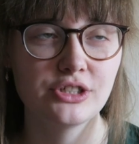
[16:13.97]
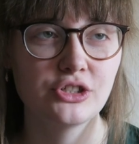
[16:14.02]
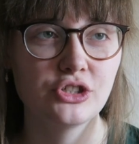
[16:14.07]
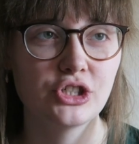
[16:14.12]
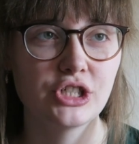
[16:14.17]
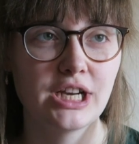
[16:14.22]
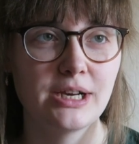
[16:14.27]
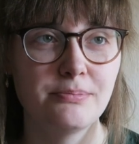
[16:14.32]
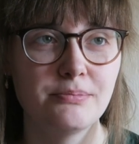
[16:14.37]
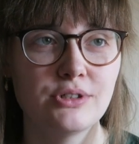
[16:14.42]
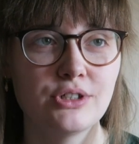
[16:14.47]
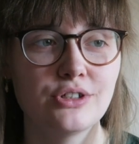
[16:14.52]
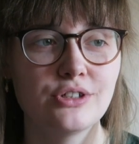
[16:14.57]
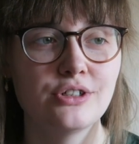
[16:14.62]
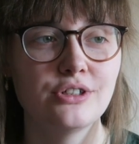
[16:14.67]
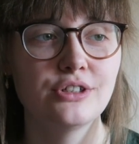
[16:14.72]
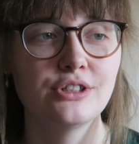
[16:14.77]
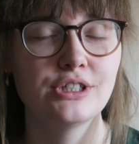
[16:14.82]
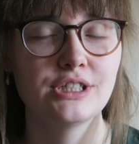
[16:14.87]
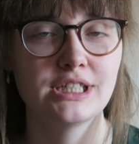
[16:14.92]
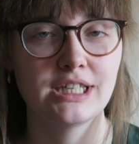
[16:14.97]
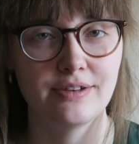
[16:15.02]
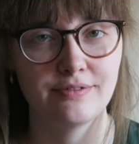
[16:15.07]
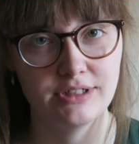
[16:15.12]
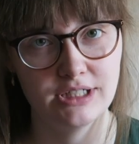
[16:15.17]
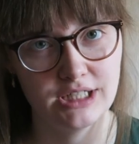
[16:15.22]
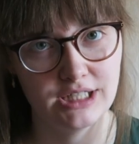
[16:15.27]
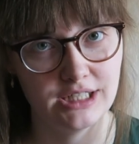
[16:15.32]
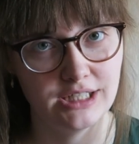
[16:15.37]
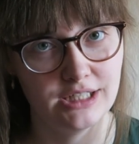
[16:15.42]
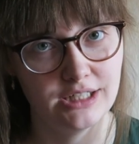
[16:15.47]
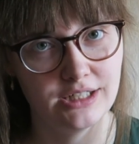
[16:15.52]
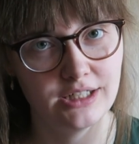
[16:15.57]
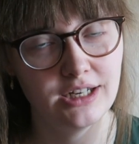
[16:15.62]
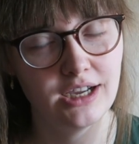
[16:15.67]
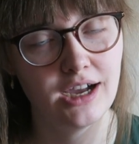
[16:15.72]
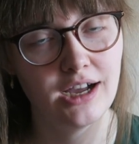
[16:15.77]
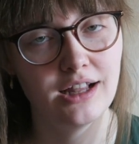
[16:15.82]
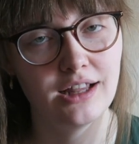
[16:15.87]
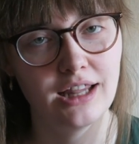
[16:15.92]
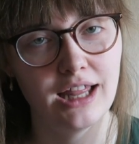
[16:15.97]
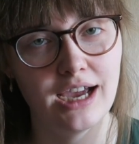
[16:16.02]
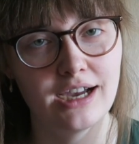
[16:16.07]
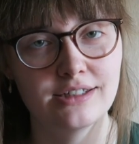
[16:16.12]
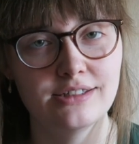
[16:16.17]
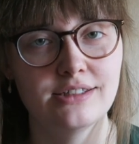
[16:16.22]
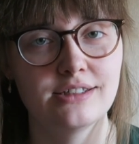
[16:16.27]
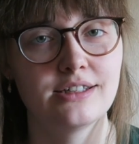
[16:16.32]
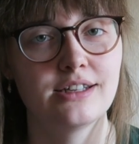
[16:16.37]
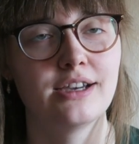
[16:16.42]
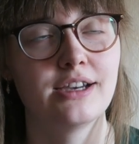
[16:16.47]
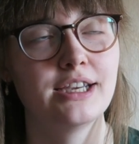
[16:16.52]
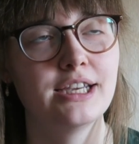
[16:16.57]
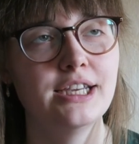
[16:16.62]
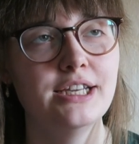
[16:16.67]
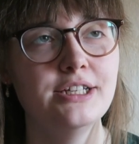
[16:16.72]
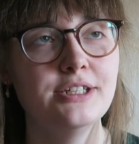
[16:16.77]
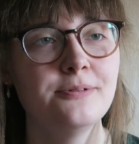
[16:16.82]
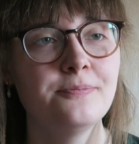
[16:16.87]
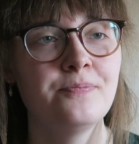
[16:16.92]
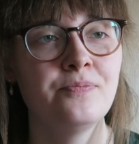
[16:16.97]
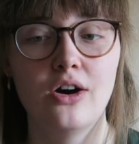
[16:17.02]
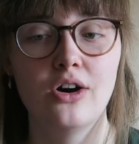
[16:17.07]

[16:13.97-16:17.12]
chapter 17 uh, last night.